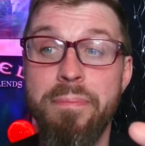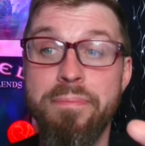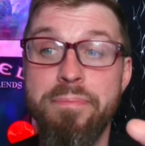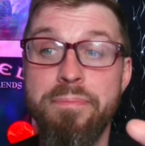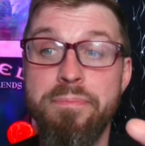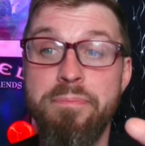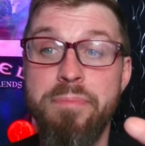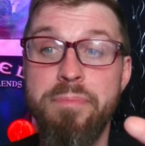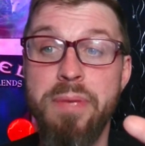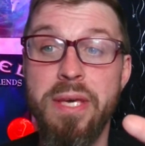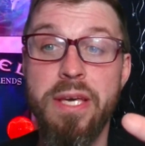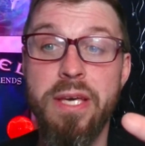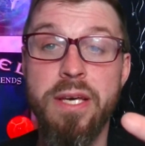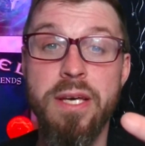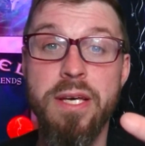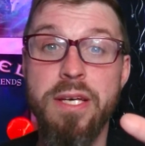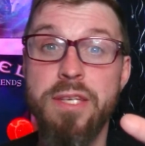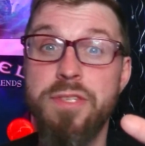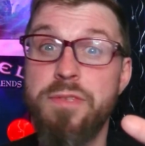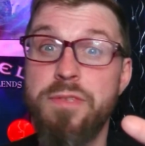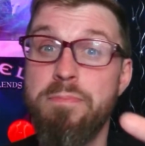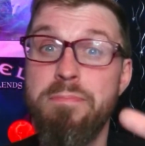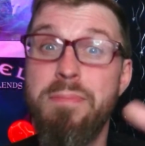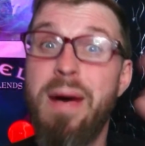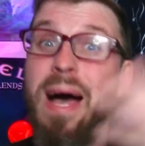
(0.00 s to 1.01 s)

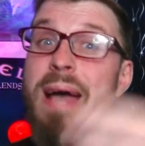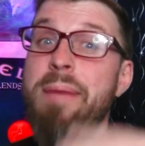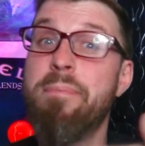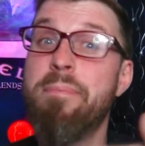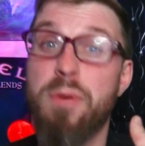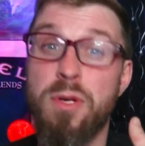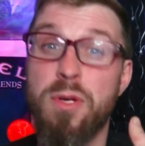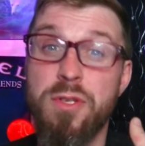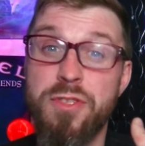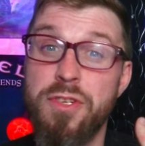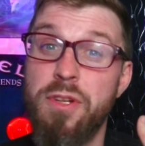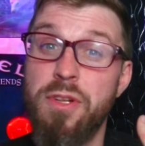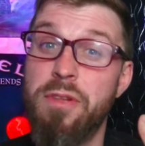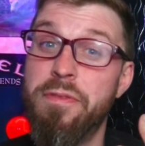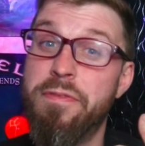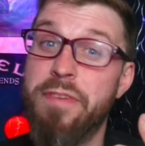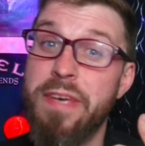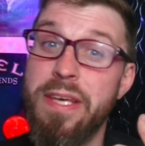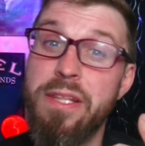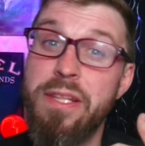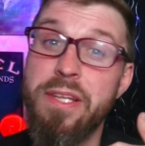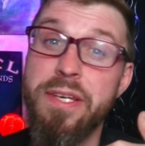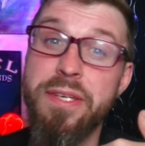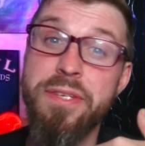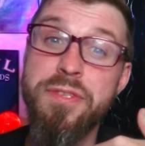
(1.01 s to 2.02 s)
because my personal
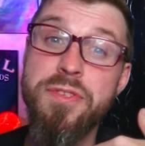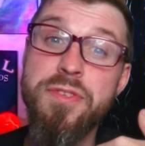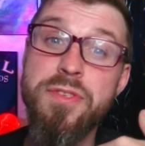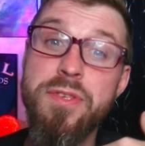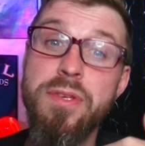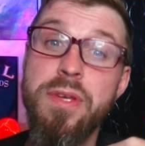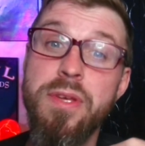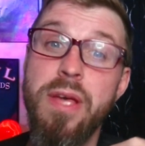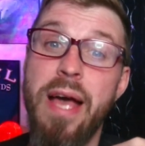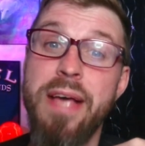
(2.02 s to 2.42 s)
feelings,